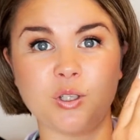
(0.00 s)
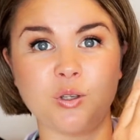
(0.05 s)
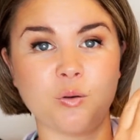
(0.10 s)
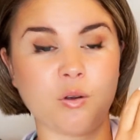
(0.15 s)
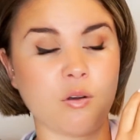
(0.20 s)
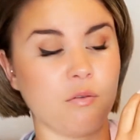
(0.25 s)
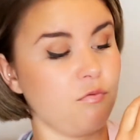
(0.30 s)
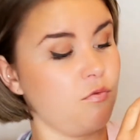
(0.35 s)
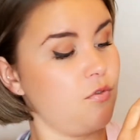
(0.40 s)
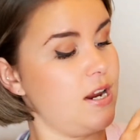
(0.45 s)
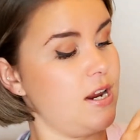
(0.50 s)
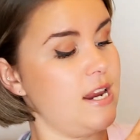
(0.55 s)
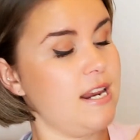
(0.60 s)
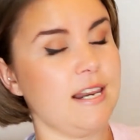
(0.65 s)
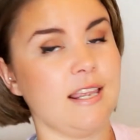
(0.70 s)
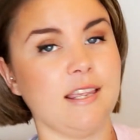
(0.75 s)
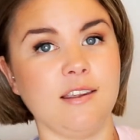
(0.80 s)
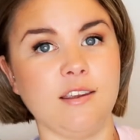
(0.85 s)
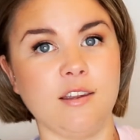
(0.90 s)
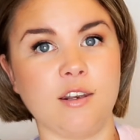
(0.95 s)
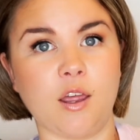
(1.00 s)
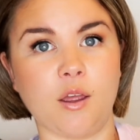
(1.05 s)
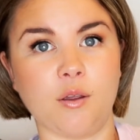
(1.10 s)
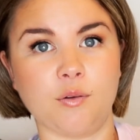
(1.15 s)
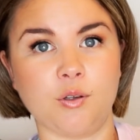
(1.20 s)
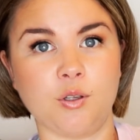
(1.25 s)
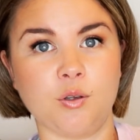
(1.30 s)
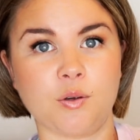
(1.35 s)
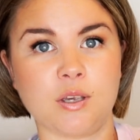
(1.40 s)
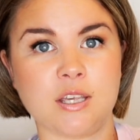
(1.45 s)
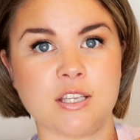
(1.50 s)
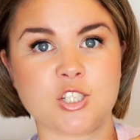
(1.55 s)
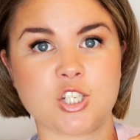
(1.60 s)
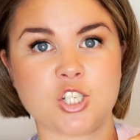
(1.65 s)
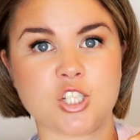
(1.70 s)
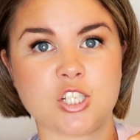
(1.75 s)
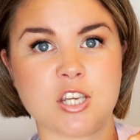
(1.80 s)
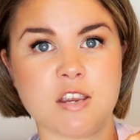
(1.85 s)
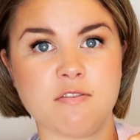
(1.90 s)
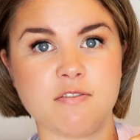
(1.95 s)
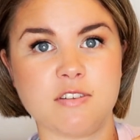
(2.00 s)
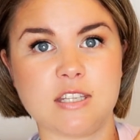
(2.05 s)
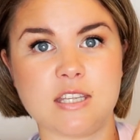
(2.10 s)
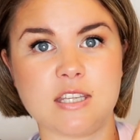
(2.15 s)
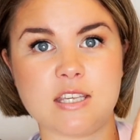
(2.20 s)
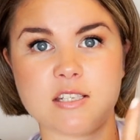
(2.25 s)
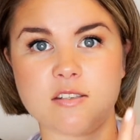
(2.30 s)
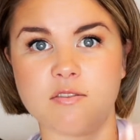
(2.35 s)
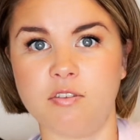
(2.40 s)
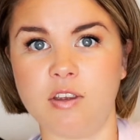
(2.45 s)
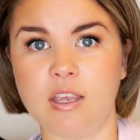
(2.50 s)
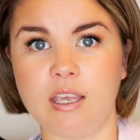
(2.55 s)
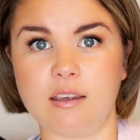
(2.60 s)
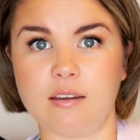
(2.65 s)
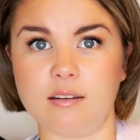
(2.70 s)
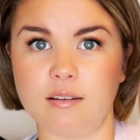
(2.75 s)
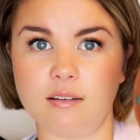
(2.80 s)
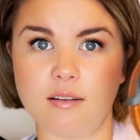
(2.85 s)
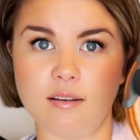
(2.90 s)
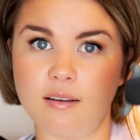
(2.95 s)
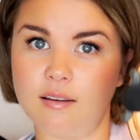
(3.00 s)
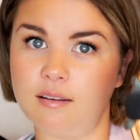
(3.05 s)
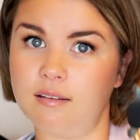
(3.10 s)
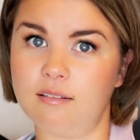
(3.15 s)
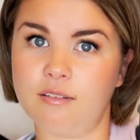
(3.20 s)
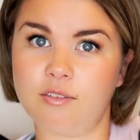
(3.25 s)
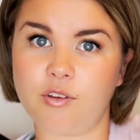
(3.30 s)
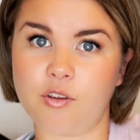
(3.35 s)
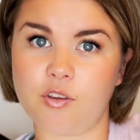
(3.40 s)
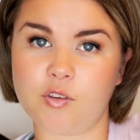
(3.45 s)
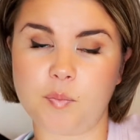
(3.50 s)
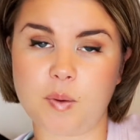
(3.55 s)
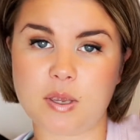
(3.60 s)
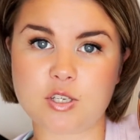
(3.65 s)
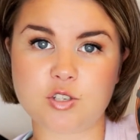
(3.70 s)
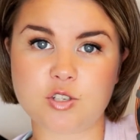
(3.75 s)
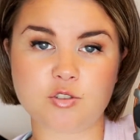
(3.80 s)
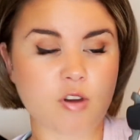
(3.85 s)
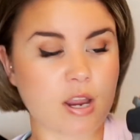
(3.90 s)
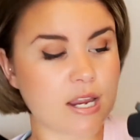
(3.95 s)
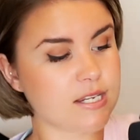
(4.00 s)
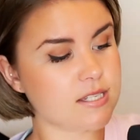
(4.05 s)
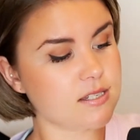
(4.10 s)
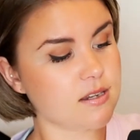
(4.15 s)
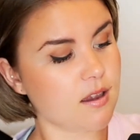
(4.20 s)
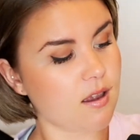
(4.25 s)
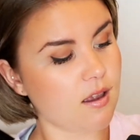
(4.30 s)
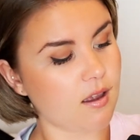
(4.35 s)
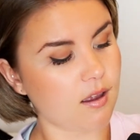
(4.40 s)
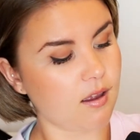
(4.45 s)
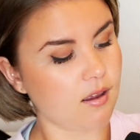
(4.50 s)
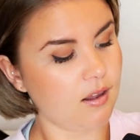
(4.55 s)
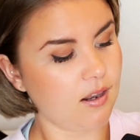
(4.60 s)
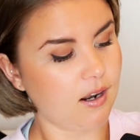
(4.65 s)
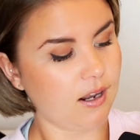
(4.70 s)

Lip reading: You can really, you know, you can shift these feet so it's a bit straighter.